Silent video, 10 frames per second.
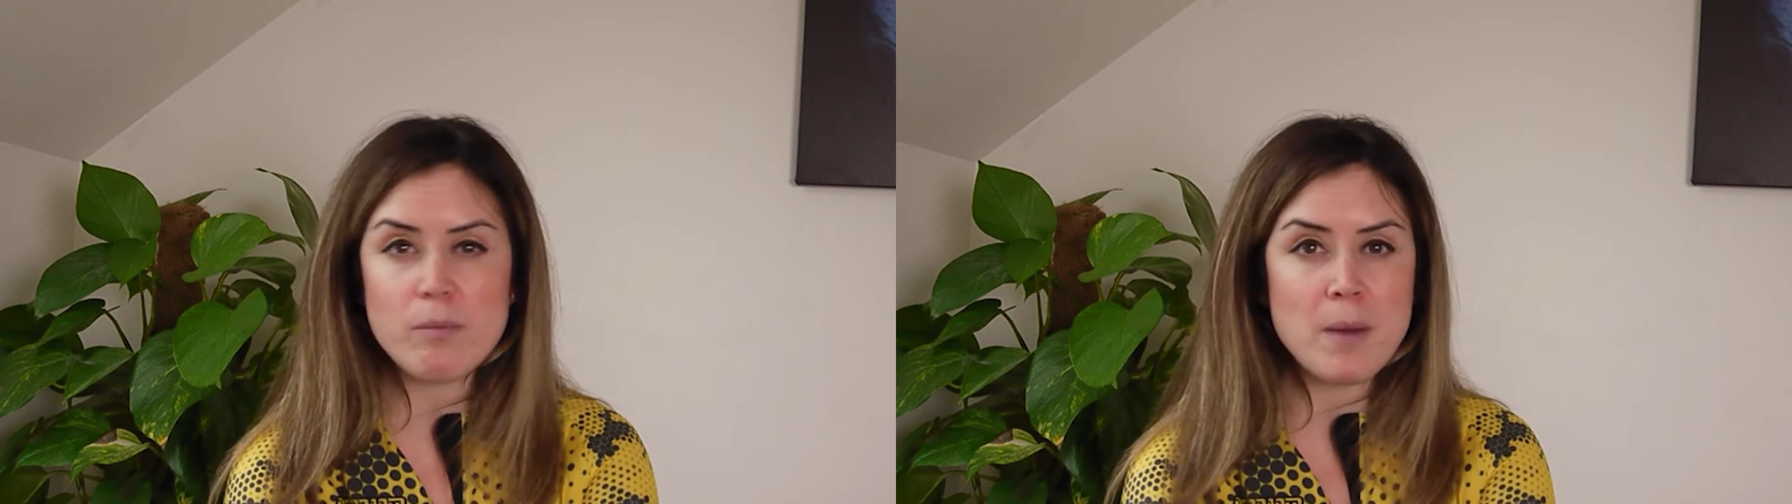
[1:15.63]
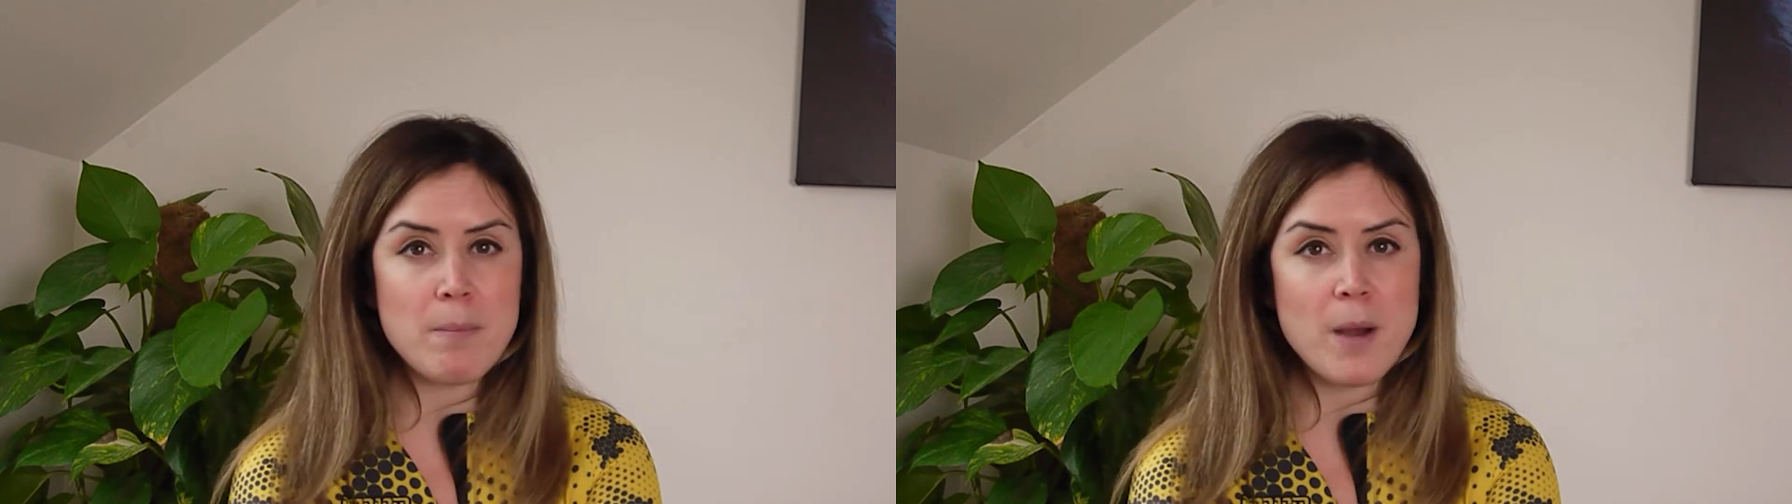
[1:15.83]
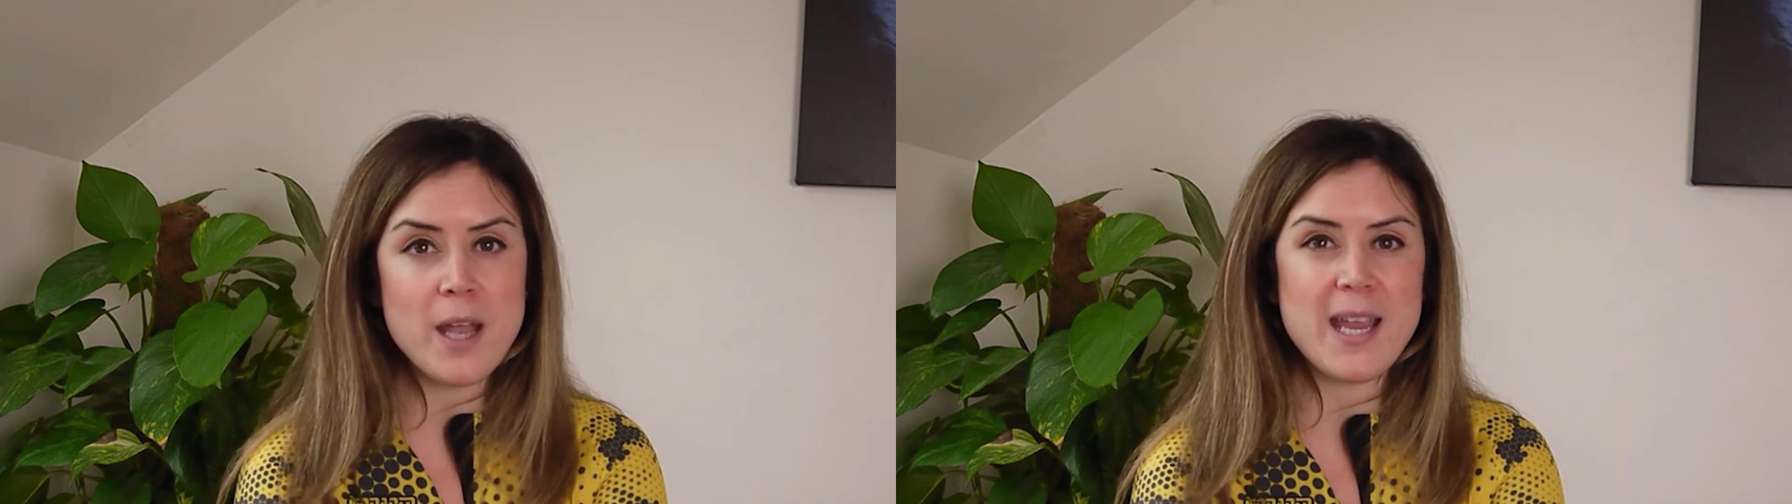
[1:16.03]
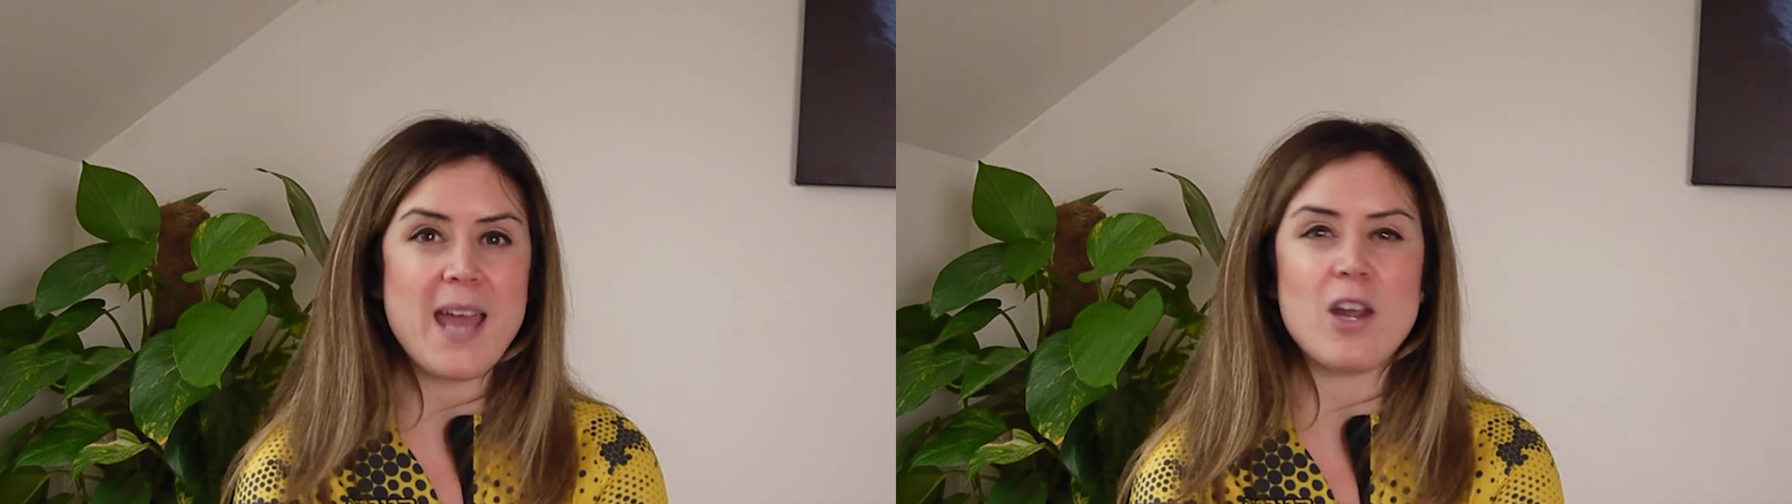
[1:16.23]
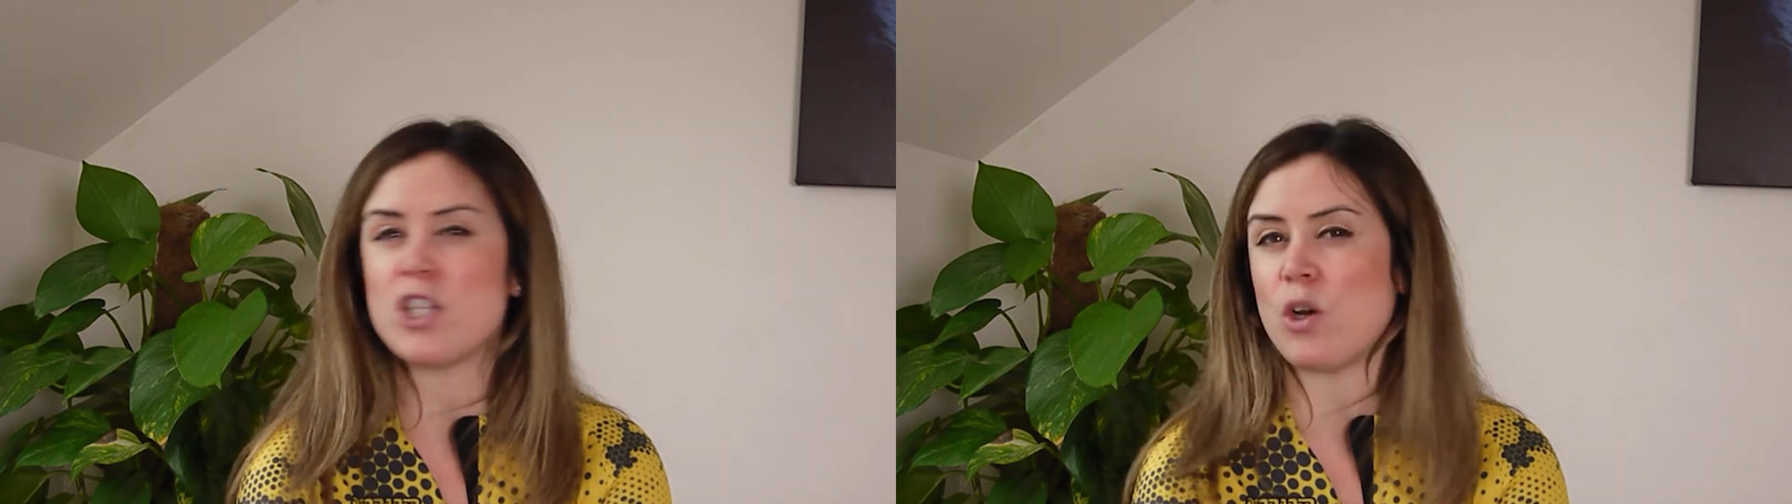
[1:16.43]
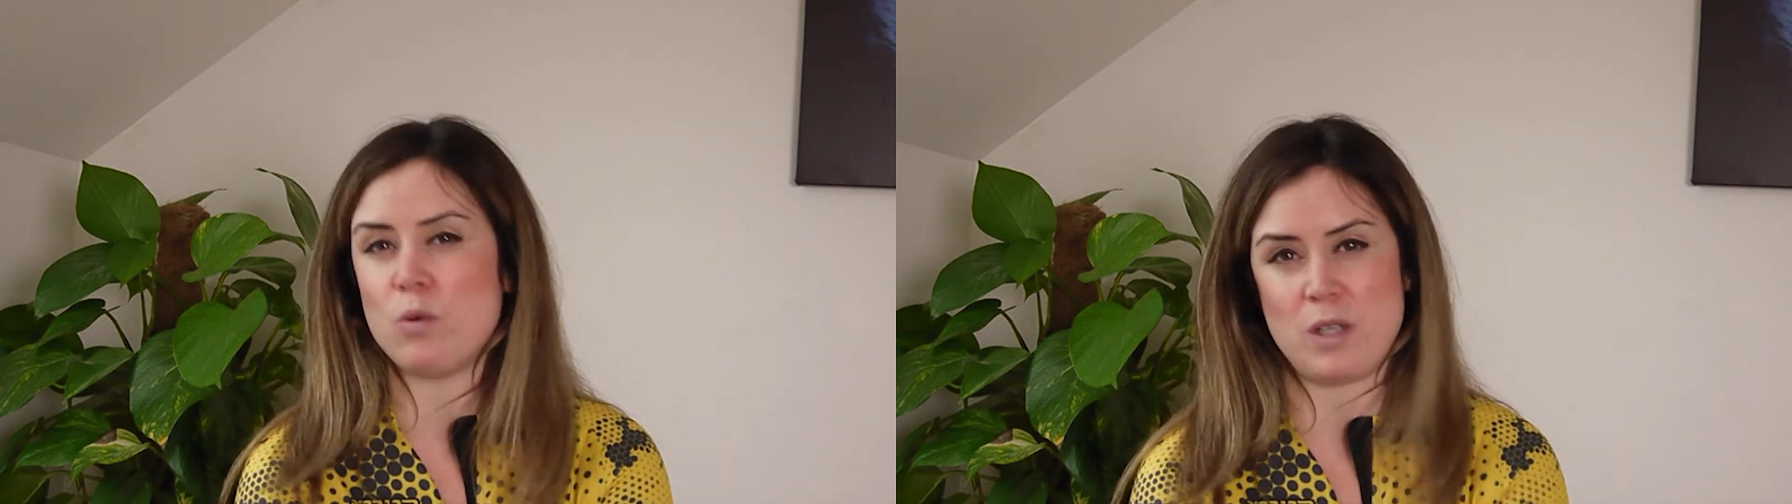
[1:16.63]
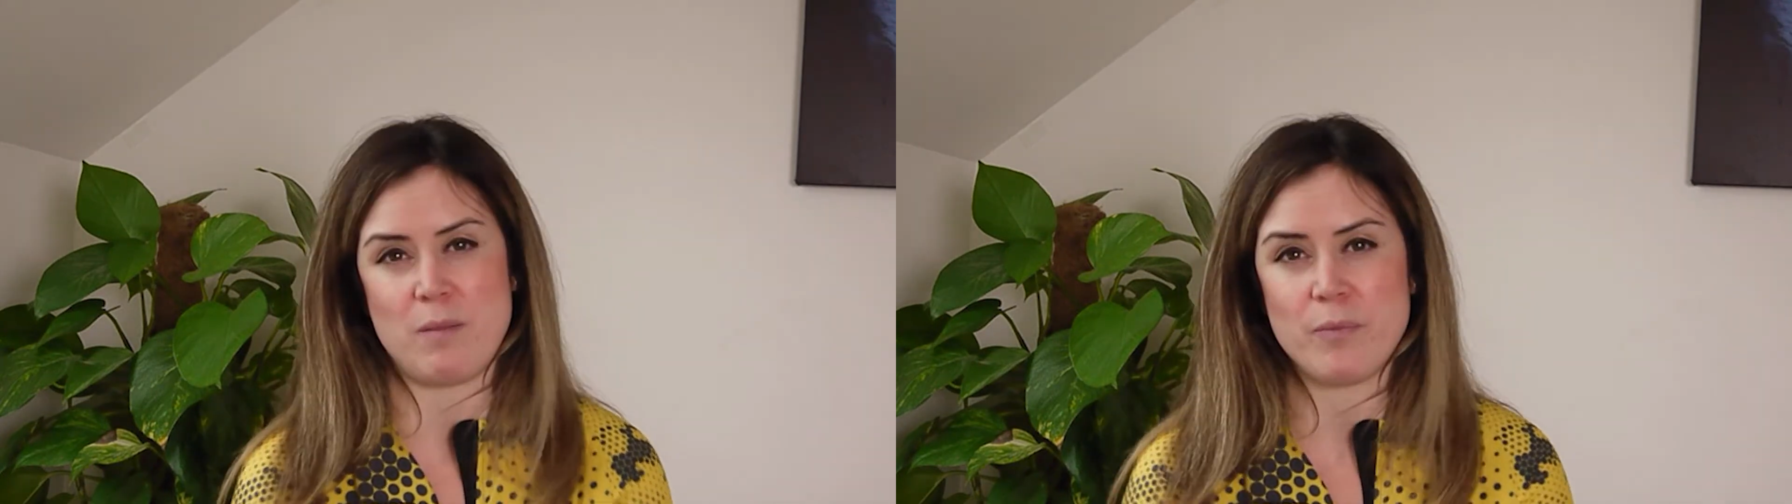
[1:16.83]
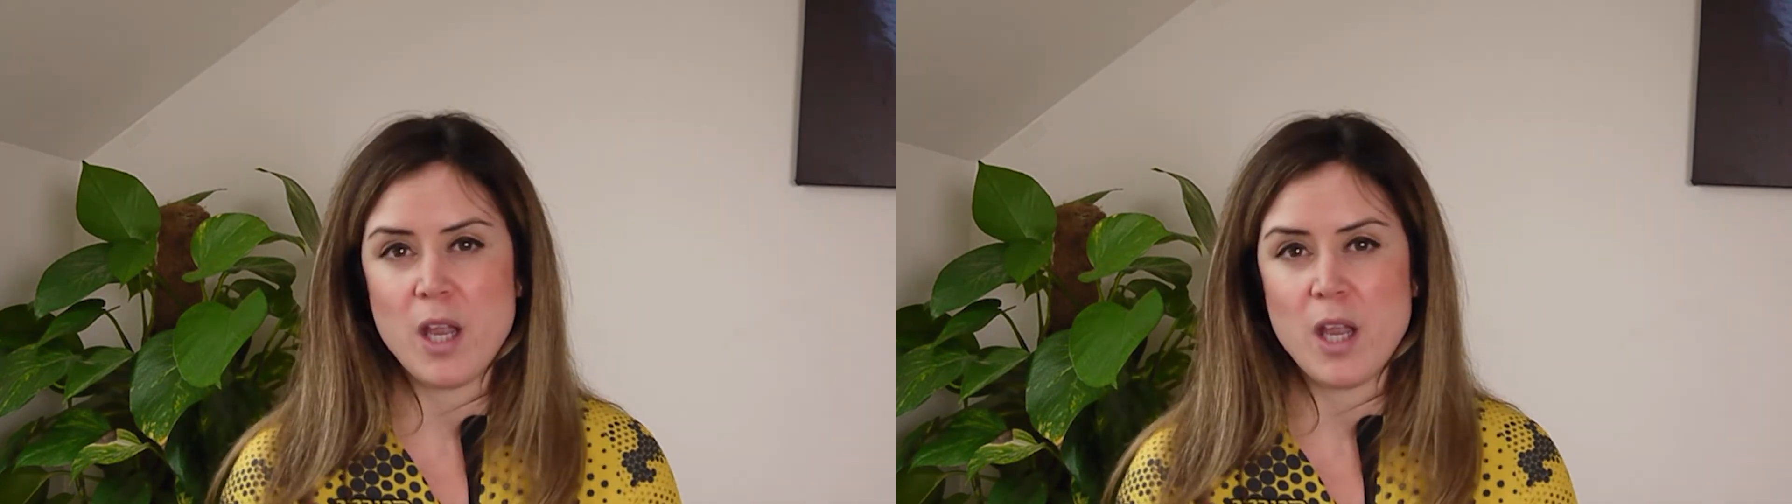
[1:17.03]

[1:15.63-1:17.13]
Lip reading: my bike, and I told him.